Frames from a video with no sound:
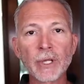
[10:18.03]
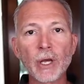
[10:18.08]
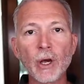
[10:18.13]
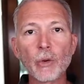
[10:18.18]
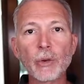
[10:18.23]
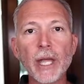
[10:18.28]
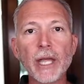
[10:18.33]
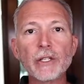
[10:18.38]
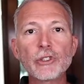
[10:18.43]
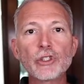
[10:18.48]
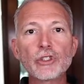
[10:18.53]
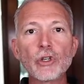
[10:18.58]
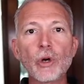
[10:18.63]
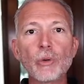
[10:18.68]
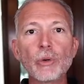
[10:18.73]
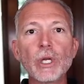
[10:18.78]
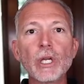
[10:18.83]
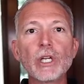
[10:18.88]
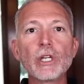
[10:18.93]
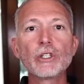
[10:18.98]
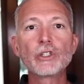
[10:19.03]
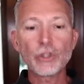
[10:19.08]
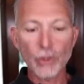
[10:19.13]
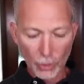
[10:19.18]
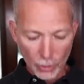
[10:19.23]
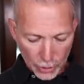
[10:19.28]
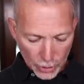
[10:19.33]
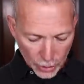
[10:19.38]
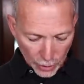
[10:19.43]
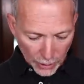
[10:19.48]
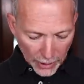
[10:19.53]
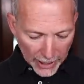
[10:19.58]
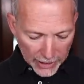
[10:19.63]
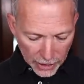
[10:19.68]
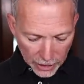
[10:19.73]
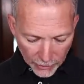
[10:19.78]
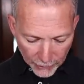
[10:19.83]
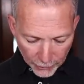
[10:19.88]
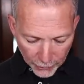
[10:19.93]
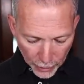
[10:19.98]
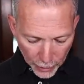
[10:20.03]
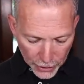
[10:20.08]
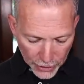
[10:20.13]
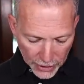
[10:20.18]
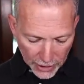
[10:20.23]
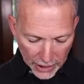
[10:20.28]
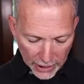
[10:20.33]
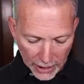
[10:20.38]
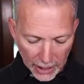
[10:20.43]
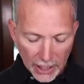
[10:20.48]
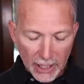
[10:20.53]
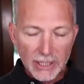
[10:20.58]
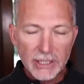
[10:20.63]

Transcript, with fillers: Okay, so so so that's the first thing.